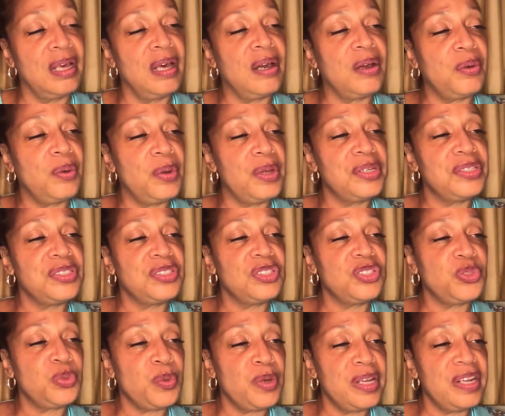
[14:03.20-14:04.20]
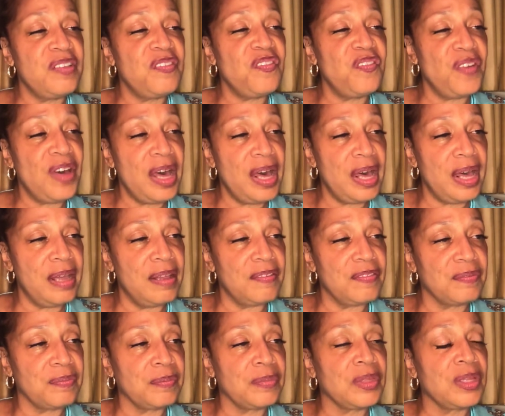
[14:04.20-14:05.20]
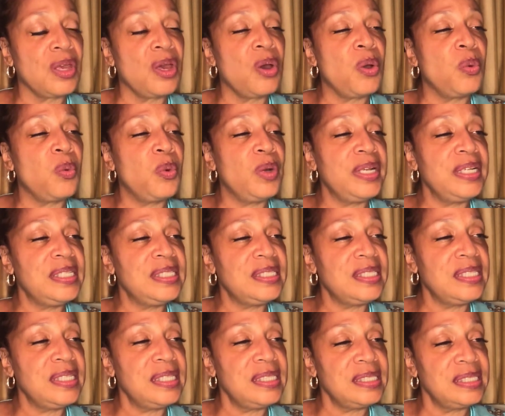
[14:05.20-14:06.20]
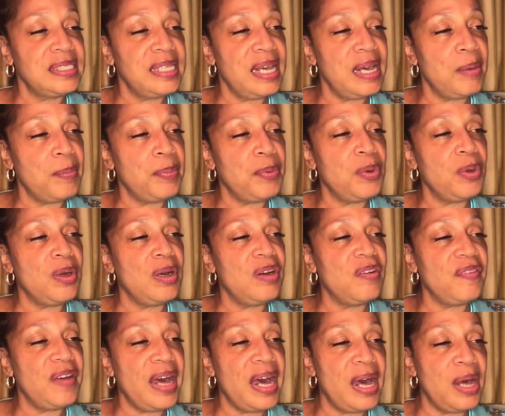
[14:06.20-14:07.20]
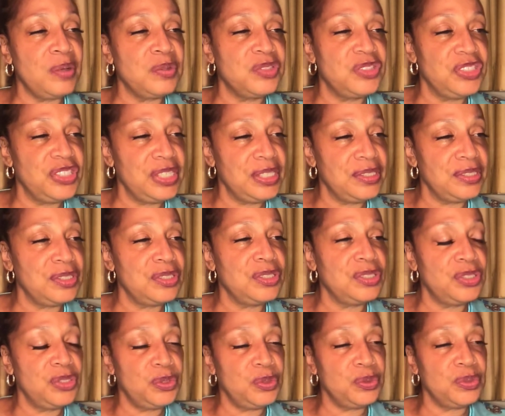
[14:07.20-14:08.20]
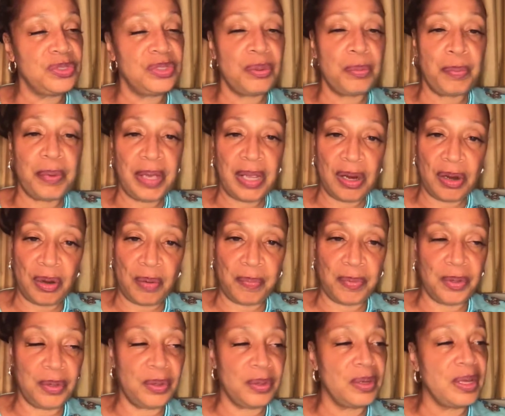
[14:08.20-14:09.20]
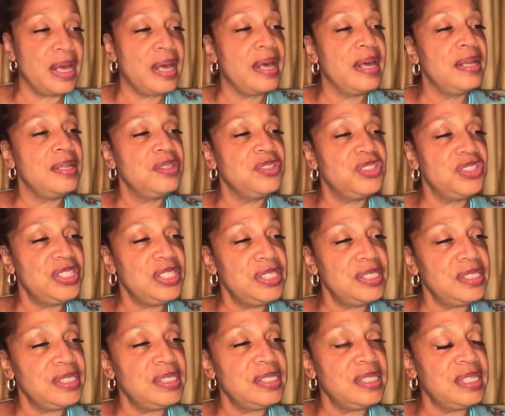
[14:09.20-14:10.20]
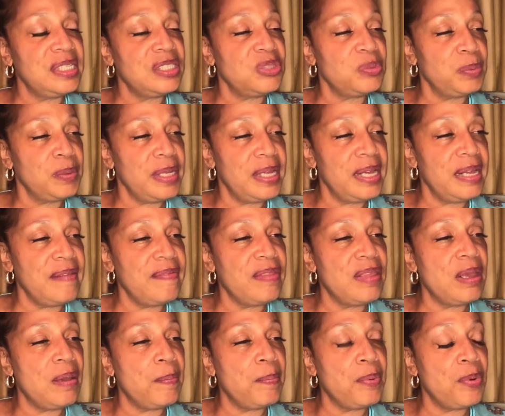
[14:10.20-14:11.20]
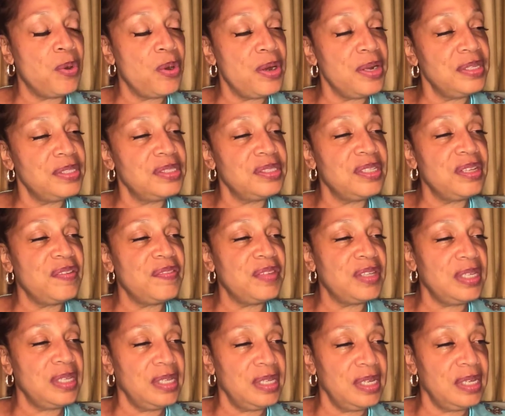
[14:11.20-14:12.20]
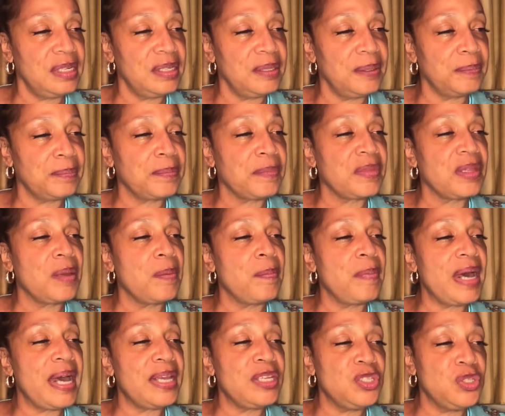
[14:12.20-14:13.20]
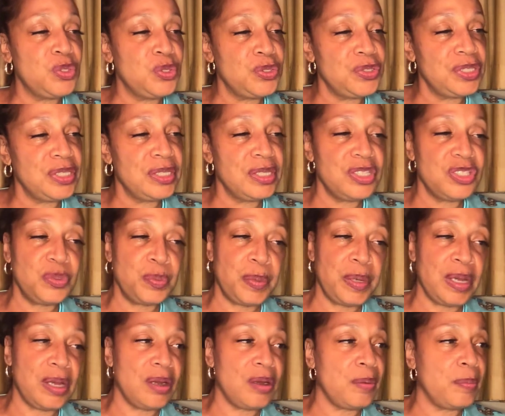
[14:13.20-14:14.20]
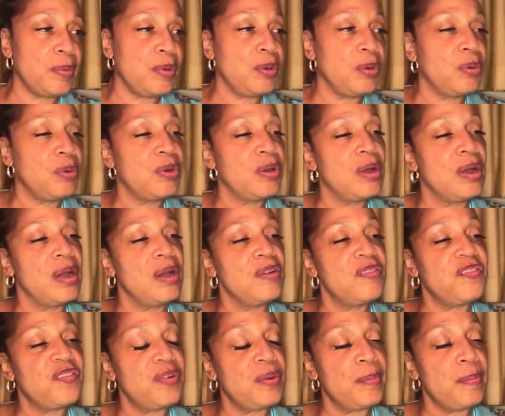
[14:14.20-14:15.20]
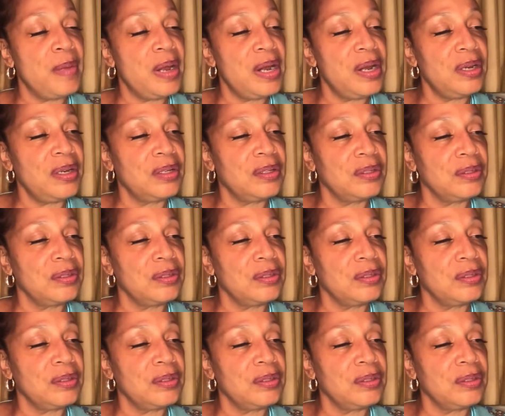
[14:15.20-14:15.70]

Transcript: Question 25. What is an example of how Jesus used a parable? Jesus explained the importance of the kingdom by using this parable from Mark